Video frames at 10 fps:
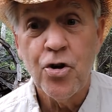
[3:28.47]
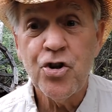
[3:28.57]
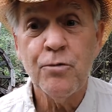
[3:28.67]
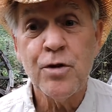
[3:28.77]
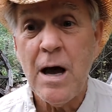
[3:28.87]

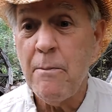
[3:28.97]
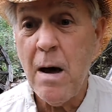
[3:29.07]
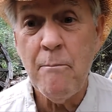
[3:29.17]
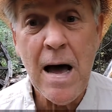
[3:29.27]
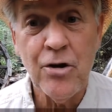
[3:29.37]
sometimes
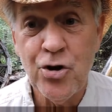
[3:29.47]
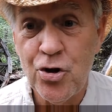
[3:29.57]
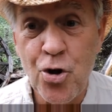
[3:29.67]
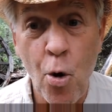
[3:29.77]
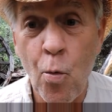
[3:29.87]
my mouth
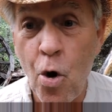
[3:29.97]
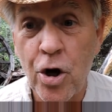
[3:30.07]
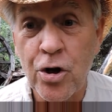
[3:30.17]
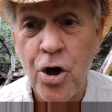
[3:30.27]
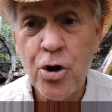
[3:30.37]
just don't
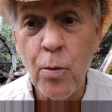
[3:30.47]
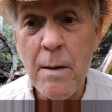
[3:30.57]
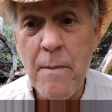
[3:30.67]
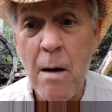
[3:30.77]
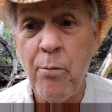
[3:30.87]
work the
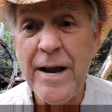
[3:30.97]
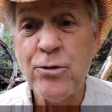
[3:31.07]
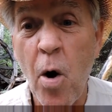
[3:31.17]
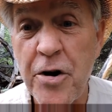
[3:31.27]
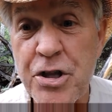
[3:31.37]
way my
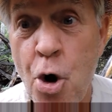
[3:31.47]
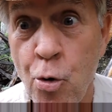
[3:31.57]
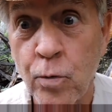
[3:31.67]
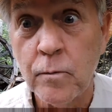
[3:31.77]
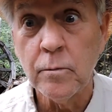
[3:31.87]
brains want it to.